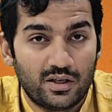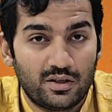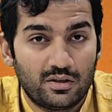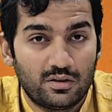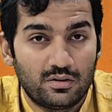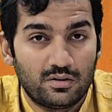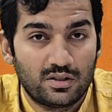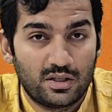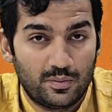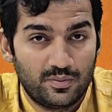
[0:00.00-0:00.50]

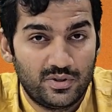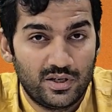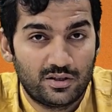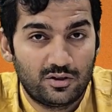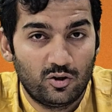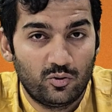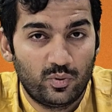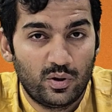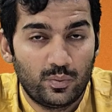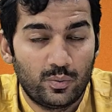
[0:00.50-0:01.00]

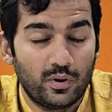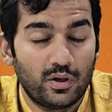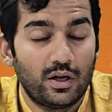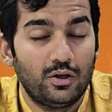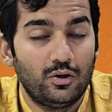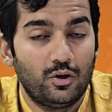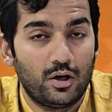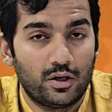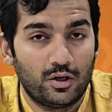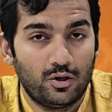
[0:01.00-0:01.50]
subjective paper and
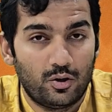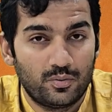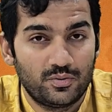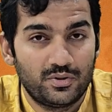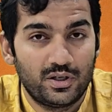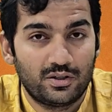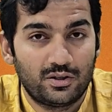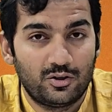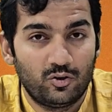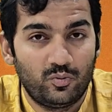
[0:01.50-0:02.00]
not an
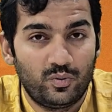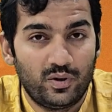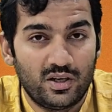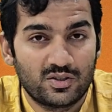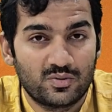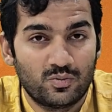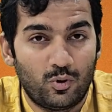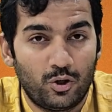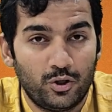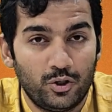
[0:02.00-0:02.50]
objective based
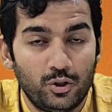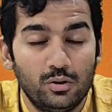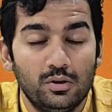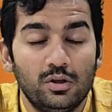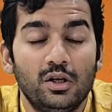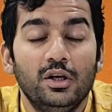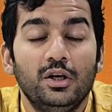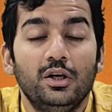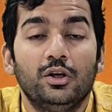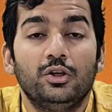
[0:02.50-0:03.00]

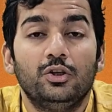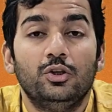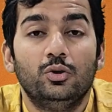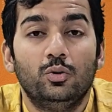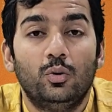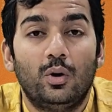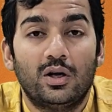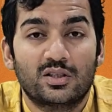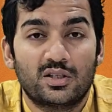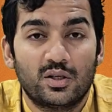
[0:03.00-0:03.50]
module.
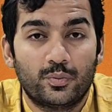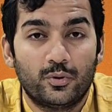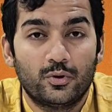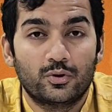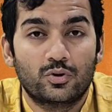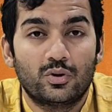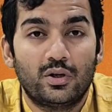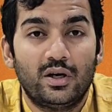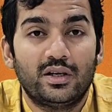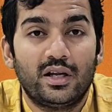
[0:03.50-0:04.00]
You are supposed
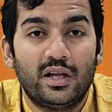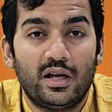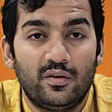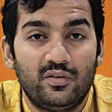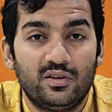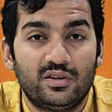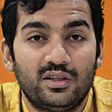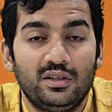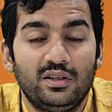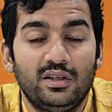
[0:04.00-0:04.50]
to write
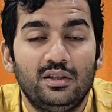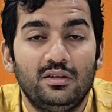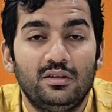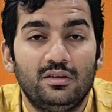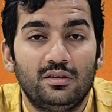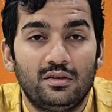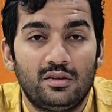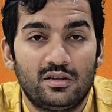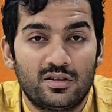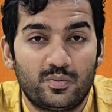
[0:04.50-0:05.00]
everything
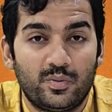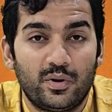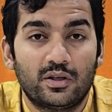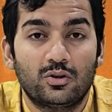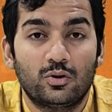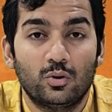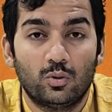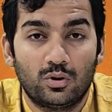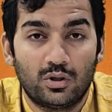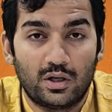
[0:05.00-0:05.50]
in respect
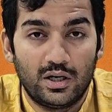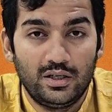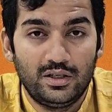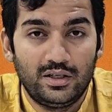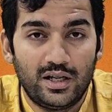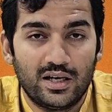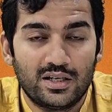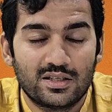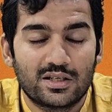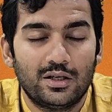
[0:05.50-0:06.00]
to
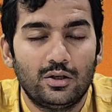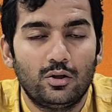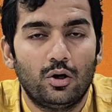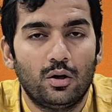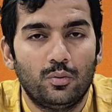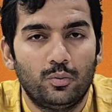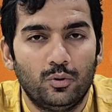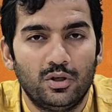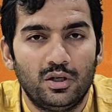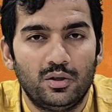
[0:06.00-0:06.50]
context and
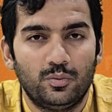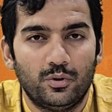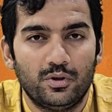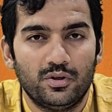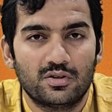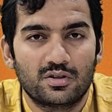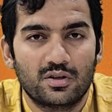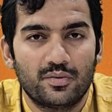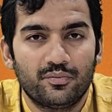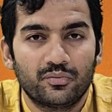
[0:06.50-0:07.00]
not bullet
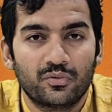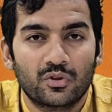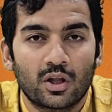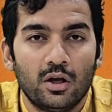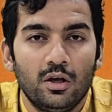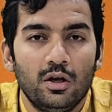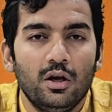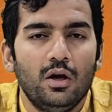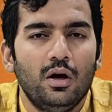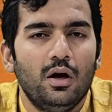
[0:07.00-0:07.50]
points.
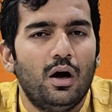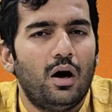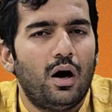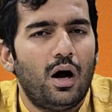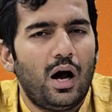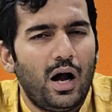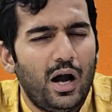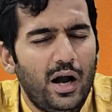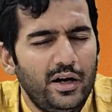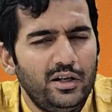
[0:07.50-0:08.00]

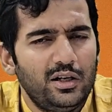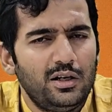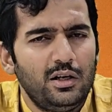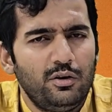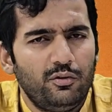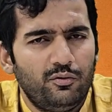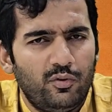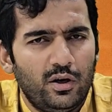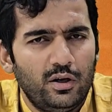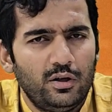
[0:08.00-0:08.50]

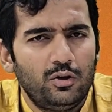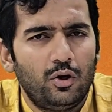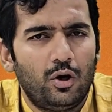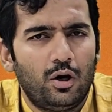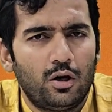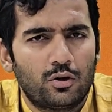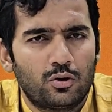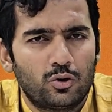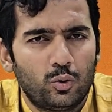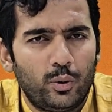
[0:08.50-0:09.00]
Ideally, one
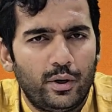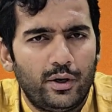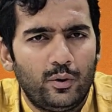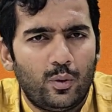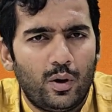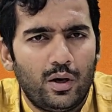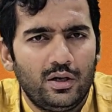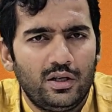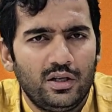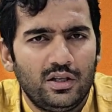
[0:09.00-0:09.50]
or two
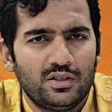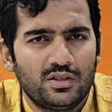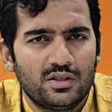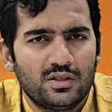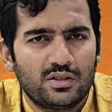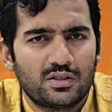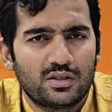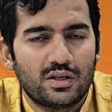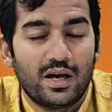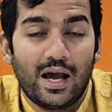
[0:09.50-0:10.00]

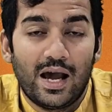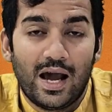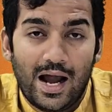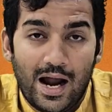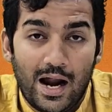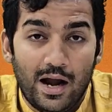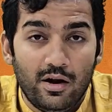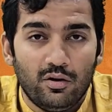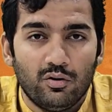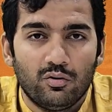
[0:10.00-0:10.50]
advantages
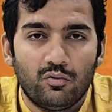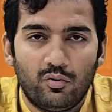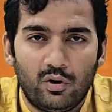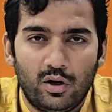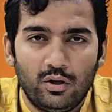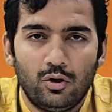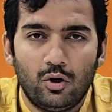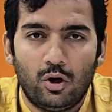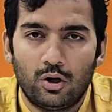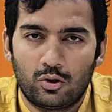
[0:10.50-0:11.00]
and
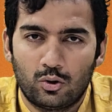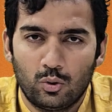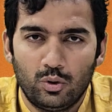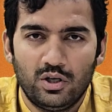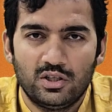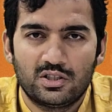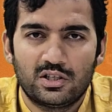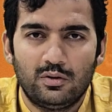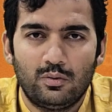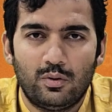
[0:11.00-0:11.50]
one or two
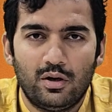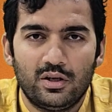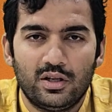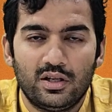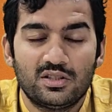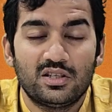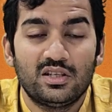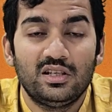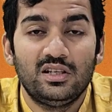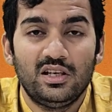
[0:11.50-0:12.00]

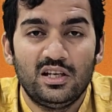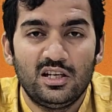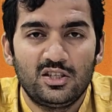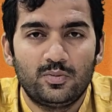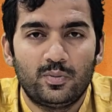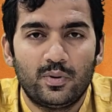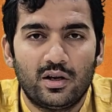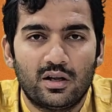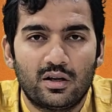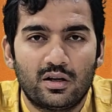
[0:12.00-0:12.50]
disadvantages in each
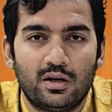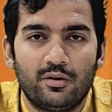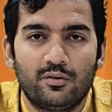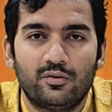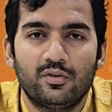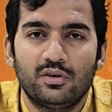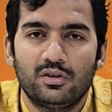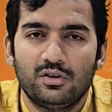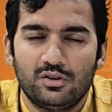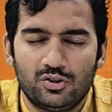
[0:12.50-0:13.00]
paragraph
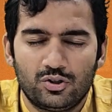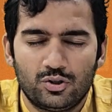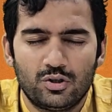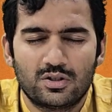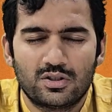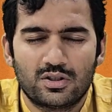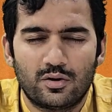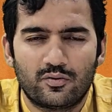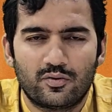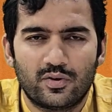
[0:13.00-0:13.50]
should
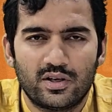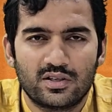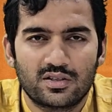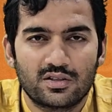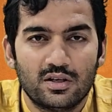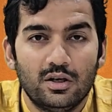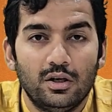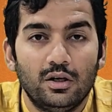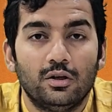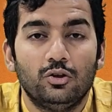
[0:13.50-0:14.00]
suffice.
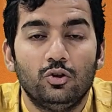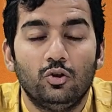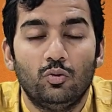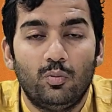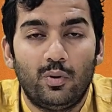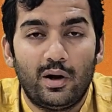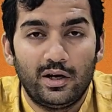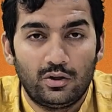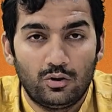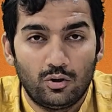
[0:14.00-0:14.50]
You
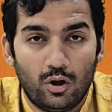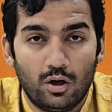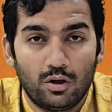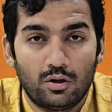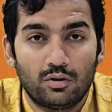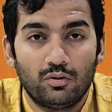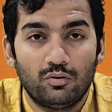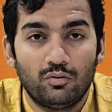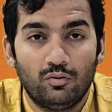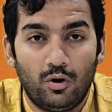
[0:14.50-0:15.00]
might
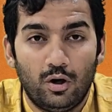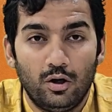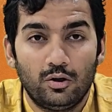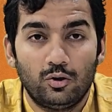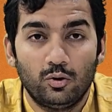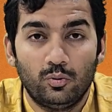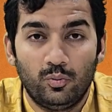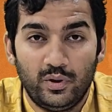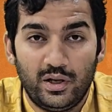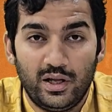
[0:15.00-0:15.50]
not want
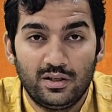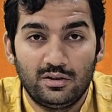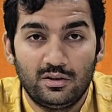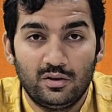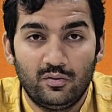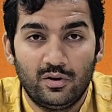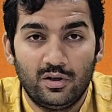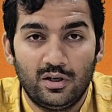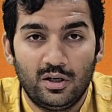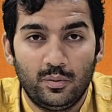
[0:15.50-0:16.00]
to break the
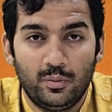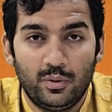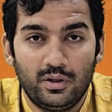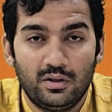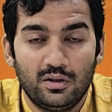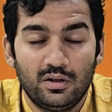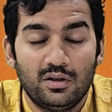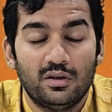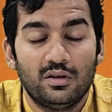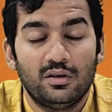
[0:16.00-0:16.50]
word
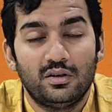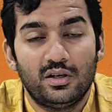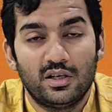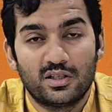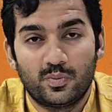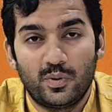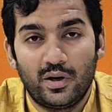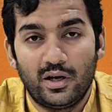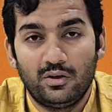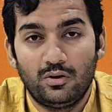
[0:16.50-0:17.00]
limit
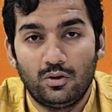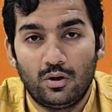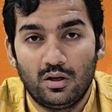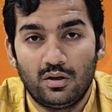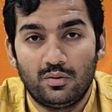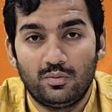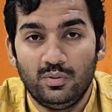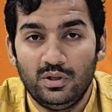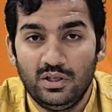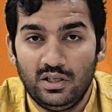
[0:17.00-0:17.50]
despite
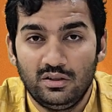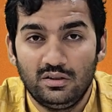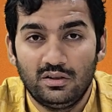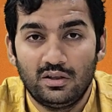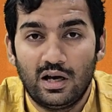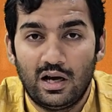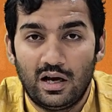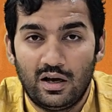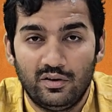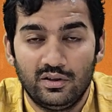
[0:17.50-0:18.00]
not
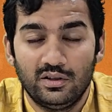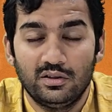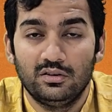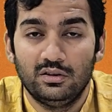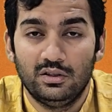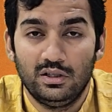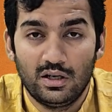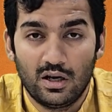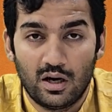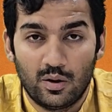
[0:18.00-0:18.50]
having
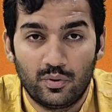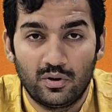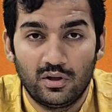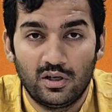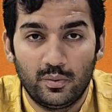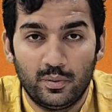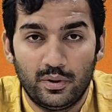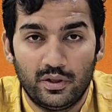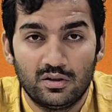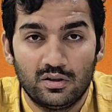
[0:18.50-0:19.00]
the upper
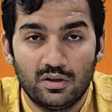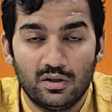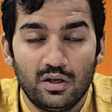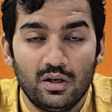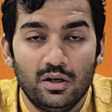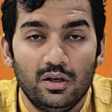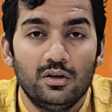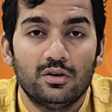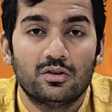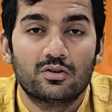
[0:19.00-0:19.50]
limit.
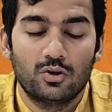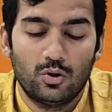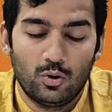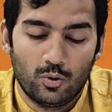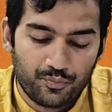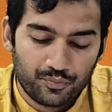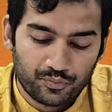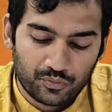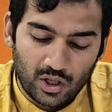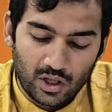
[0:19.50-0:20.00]

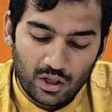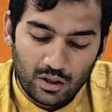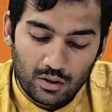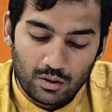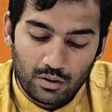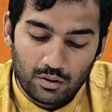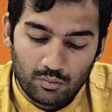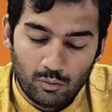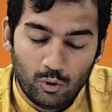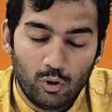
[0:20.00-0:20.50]
So,
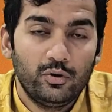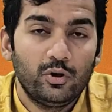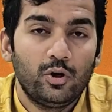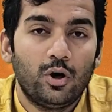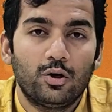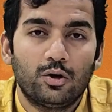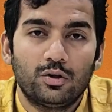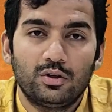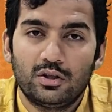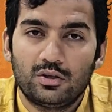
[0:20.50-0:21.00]
moving
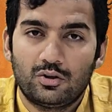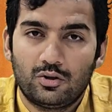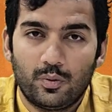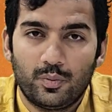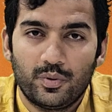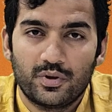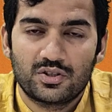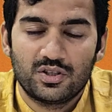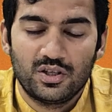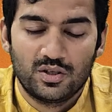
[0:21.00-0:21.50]
on to the
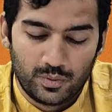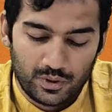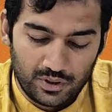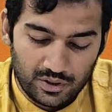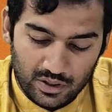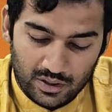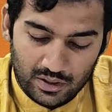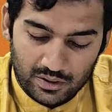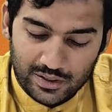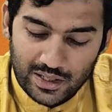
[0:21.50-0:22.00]
topic
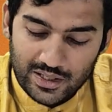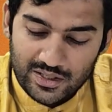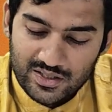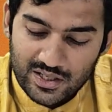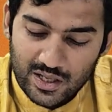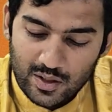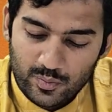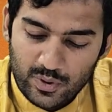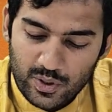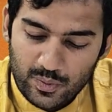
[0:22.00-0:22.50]
statement, that
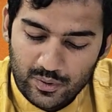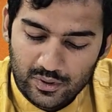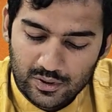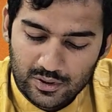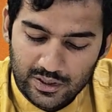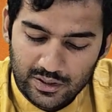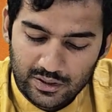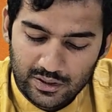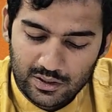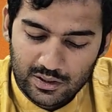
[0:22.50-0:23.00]
some people
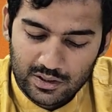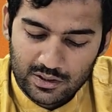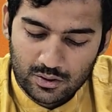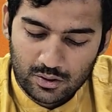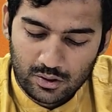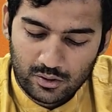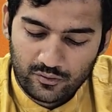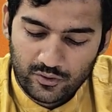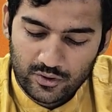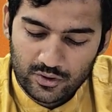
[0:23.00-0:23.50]
think it is
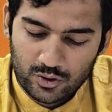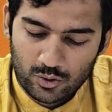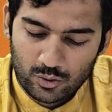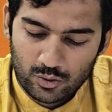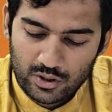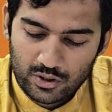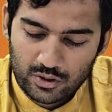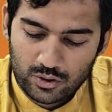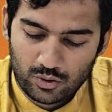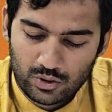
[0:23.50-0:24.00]
good for
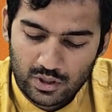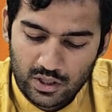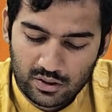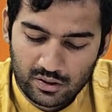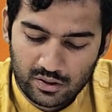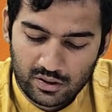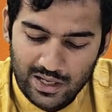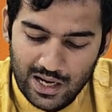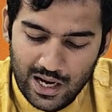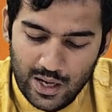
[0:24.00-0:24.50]
students to take a
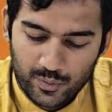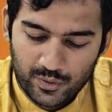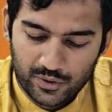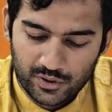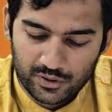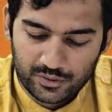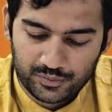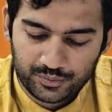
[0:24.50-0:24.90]
gap year